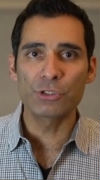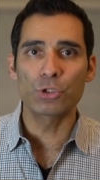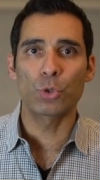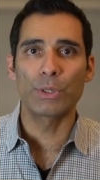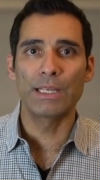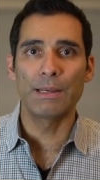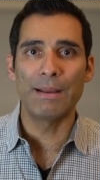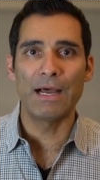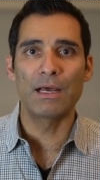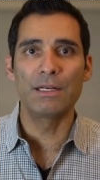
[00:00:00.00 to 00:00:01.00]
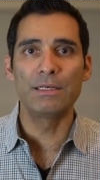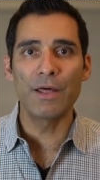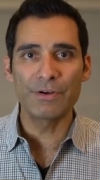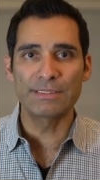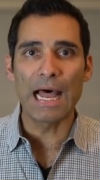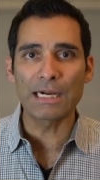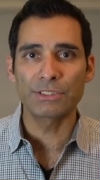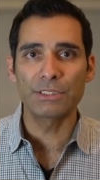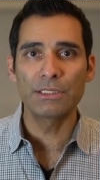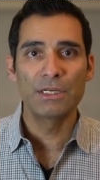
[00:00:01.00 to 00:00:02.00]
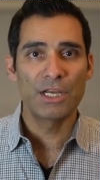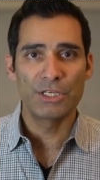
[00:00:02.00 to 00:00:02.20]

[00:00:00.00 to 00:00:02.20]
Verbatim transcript: story about another doctor,